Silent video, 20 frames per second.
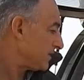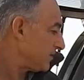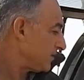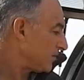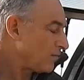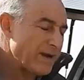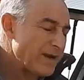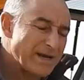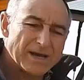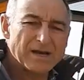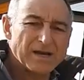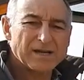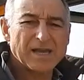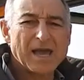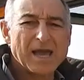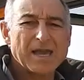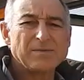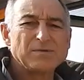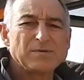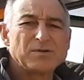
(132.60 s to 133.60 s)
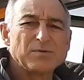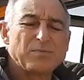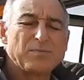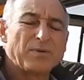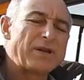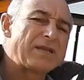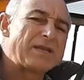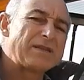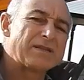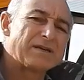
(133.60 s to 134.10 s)
when I came to
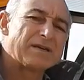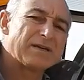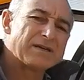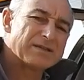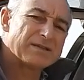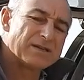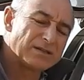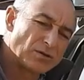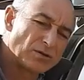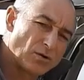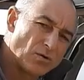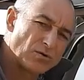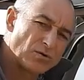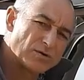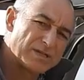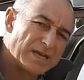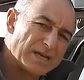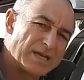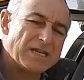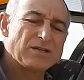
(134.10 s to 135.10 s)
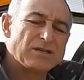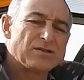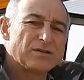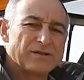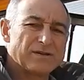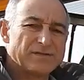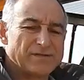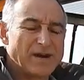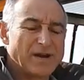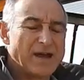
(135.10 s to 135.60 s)
putting the drawers into
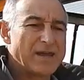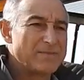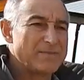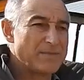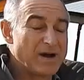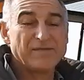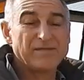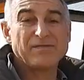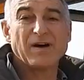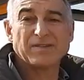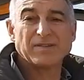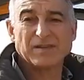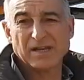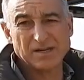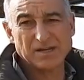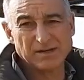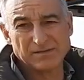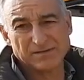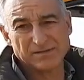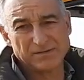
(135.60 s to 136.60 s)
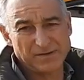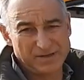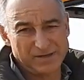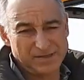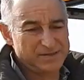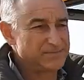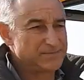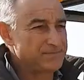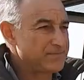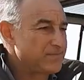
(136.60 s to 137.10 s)
the frame, I found they didn't
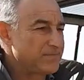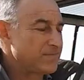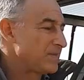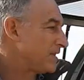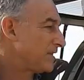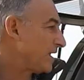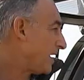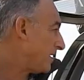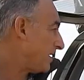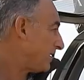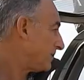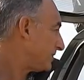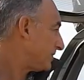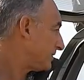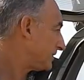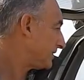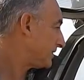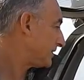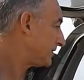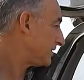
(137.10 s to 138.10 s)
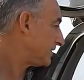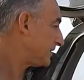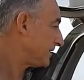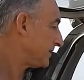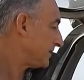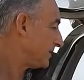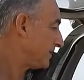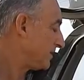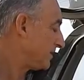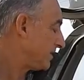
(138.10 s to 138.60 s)
fit. Now,
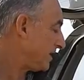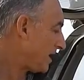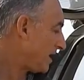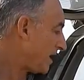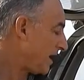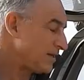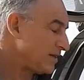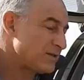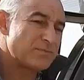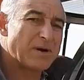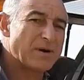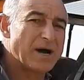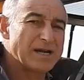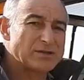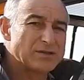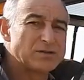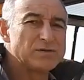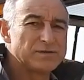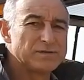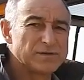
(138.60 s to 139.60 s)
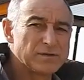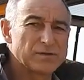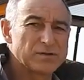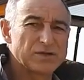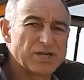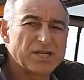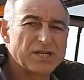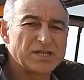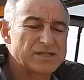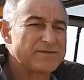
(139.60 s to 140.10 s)
I had to buy 2 full
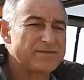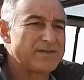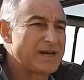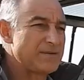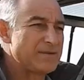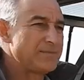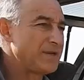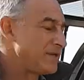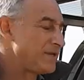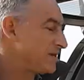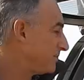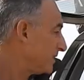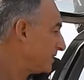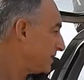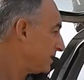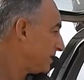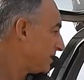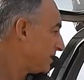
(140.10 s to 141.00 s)
sheets of aluminium